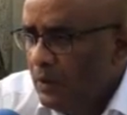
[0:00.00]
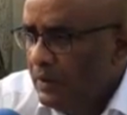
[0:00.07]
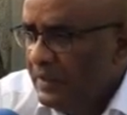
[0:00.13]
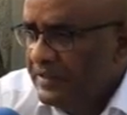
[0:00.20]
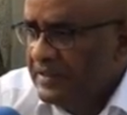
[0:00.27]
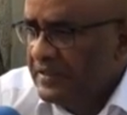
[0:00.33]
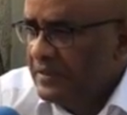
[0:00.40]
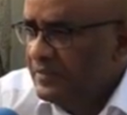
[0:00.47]

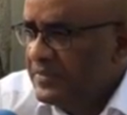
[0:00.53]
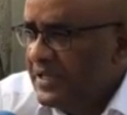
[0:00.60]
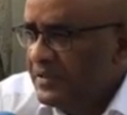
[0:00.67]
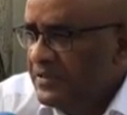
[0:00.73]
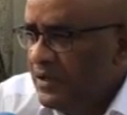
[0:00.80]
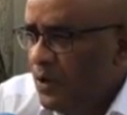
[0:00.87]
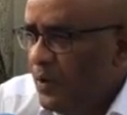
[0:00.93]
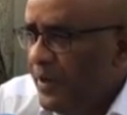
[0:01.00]
It seems
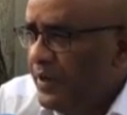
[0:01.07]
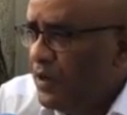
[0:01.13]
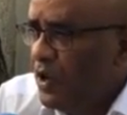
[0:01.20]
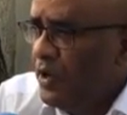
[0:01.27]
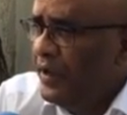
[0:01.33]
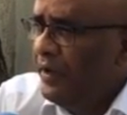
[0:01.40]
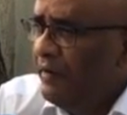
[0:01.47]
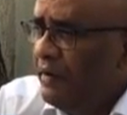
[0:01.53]
as though we're
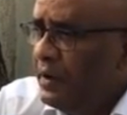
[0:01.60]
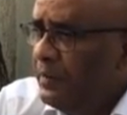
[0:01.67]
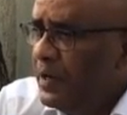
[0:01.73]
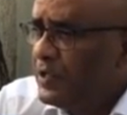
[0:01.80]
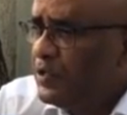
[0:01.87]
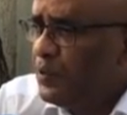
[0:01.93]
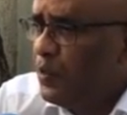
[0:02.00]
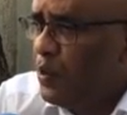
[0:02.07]
not hearing
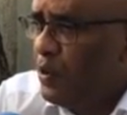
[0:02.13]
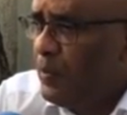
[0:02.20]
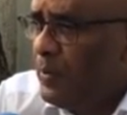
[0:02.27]
much more